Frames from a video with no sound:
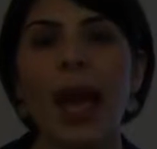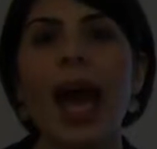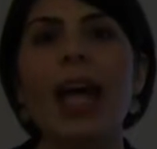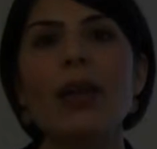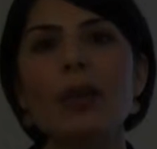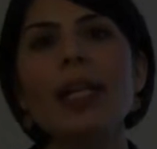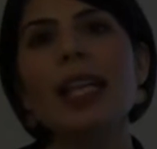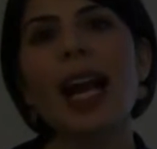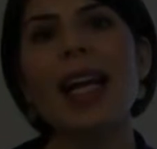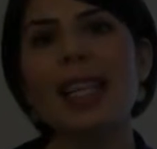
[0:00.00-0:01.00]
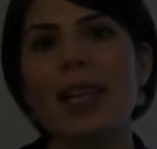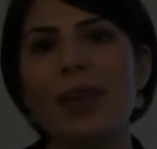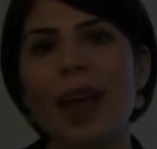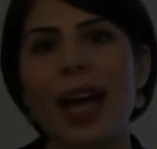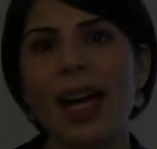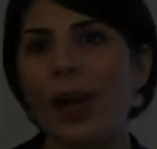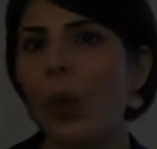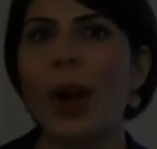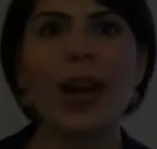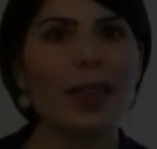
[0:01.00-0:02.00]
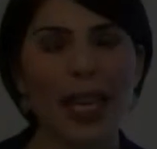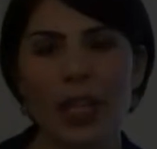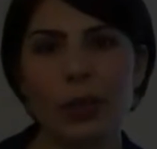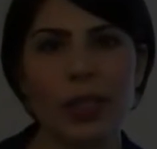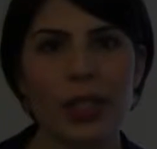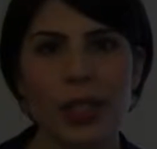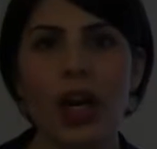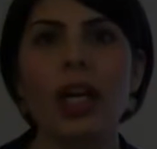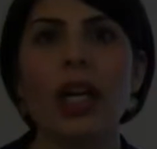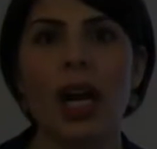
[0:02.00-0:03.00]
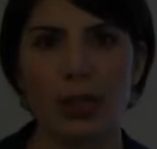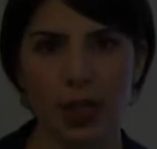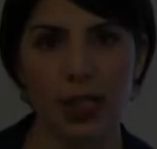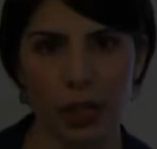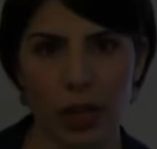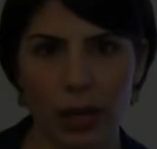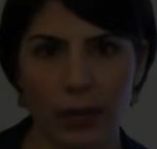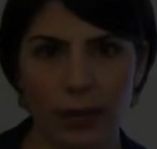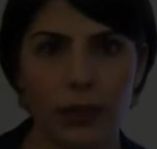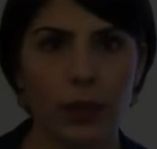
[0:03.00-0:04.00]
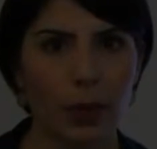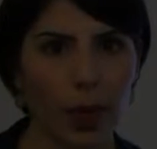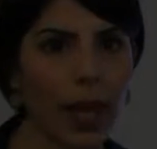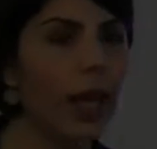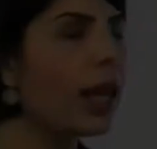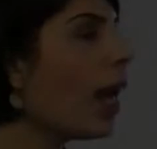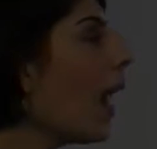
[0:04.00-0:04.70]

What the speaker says: and really identify where the interests are in a conversation. Okay?